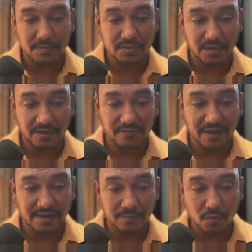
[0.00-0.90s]
So if
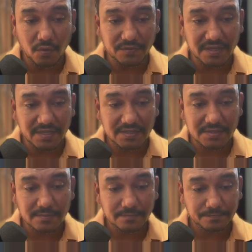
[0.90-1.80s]
I remove this,